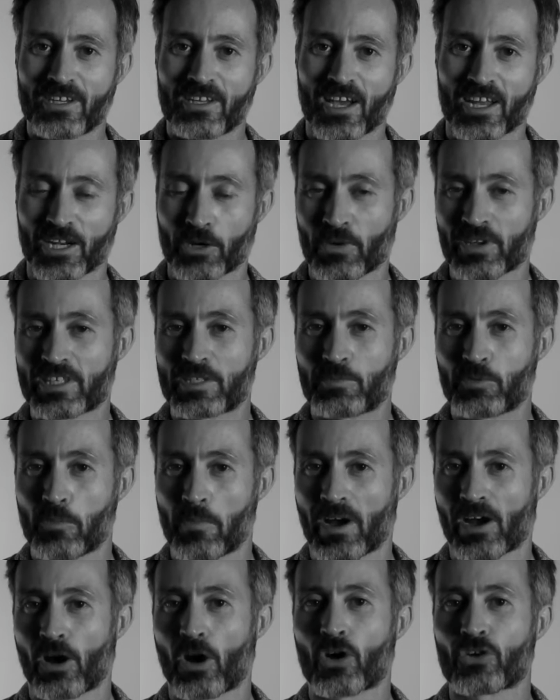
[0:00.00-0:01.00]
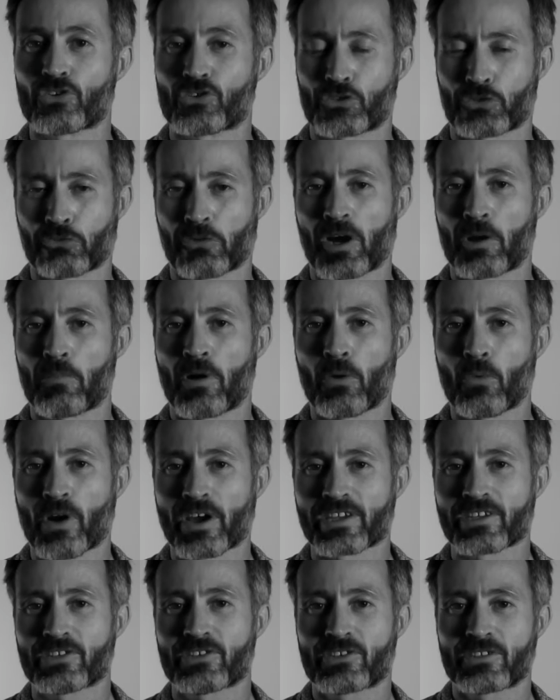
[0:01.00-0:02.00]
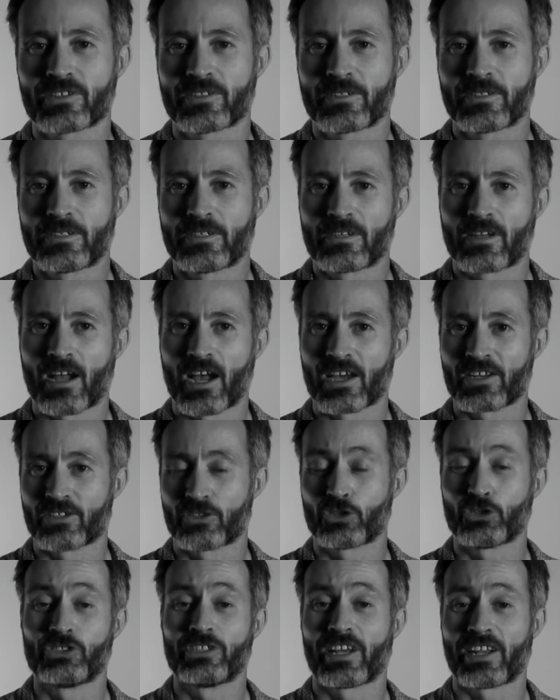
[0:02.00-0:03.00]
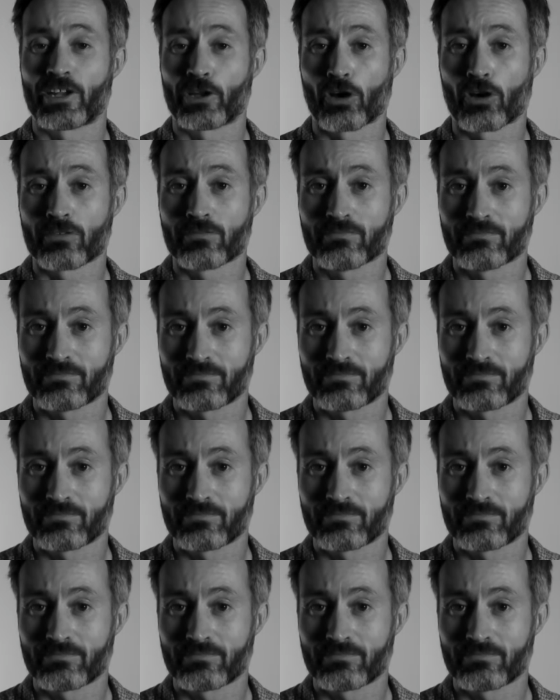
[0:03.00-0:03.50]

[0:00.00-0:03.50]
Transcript: and I went to put my harness around my waist and couldn't get it on.